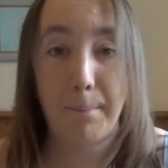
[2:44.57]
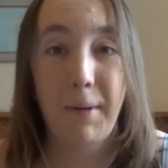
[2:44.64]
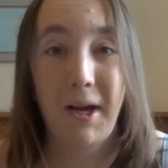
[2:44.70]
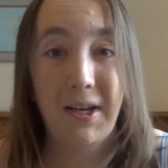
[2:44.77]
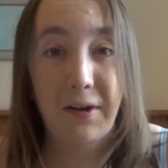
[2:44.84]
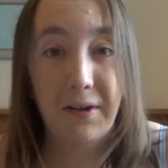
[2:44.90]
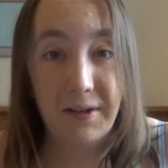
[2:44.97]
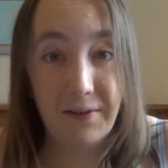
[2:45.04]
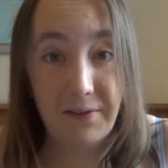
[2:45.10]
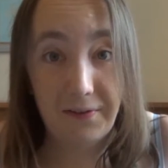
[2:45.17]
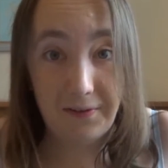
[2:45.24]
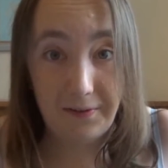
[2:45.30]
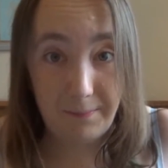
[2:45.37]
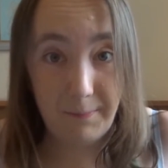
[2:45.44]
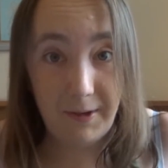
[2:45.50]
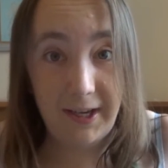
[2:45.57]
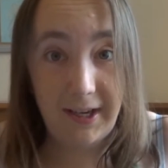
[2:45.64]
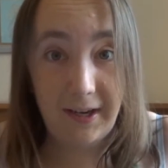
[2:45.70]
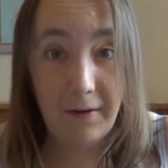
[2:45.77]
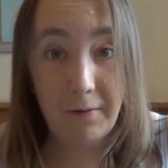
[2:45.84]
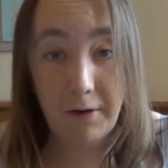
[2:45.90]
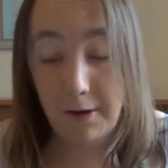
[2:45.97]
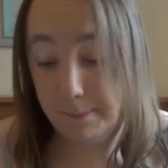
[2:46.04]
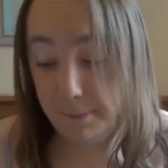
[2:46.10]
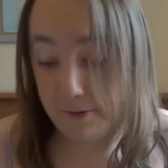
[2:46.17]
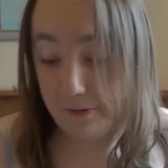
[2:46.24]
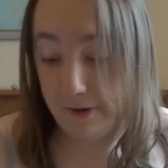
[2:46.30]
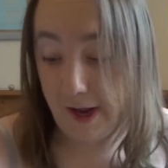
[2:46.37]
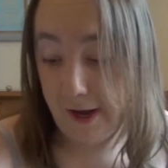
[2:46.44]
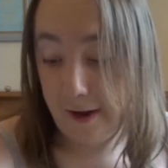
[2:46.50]
my nights here at my
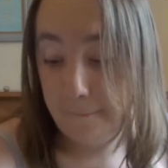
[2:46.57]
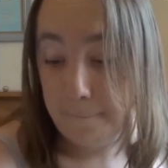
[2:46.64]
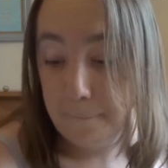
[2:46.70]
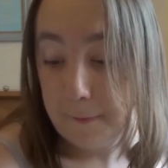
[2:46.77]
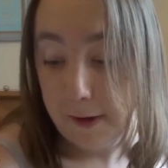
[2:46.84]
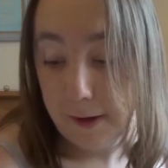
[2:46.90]
flat,